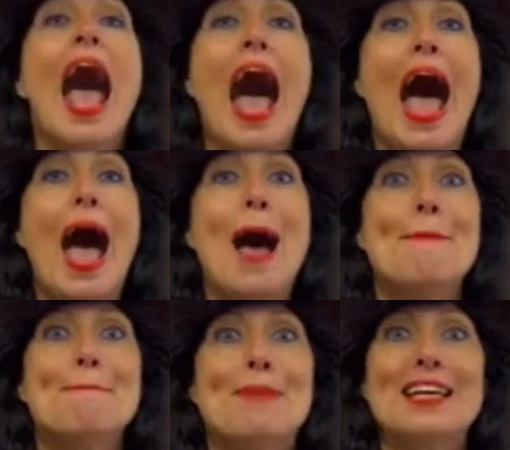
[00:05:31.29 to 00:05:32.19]

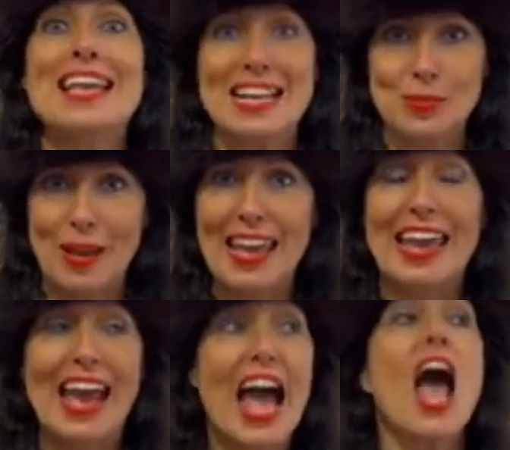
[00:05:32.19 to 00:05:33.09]
But yes, we're
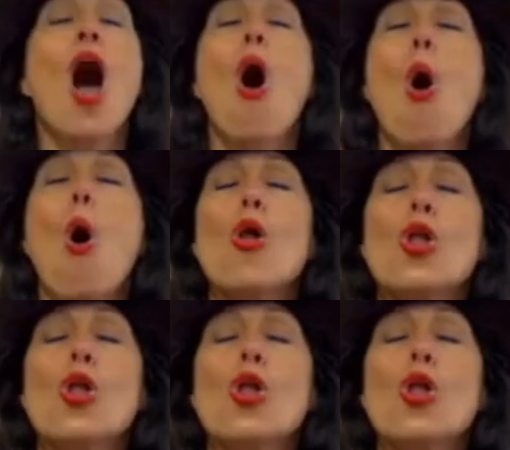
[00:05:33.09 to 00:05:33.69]
here, or